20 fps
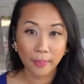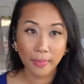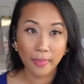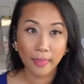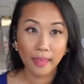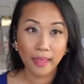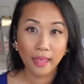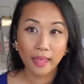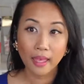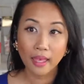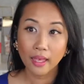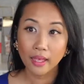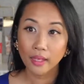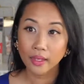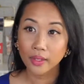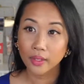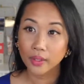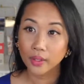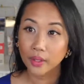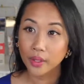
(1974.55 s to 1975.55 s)
Notice
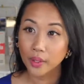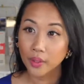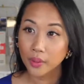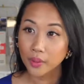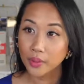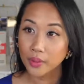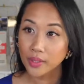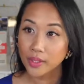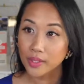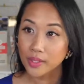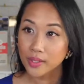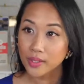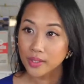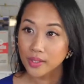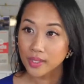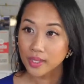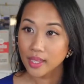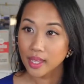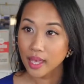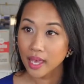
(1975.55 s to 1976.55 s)
that when we
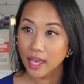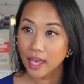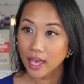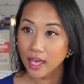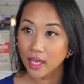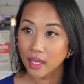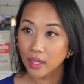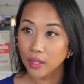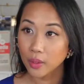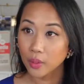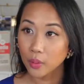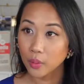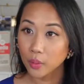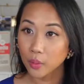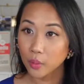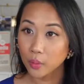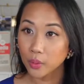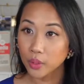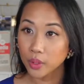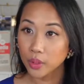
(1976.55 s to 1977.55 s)
are creating
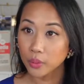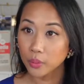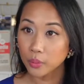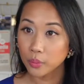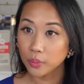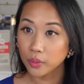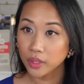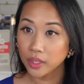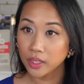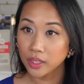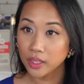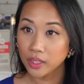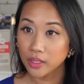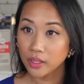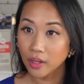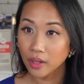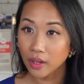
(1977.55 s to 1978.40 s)
content, let me go ahead and move this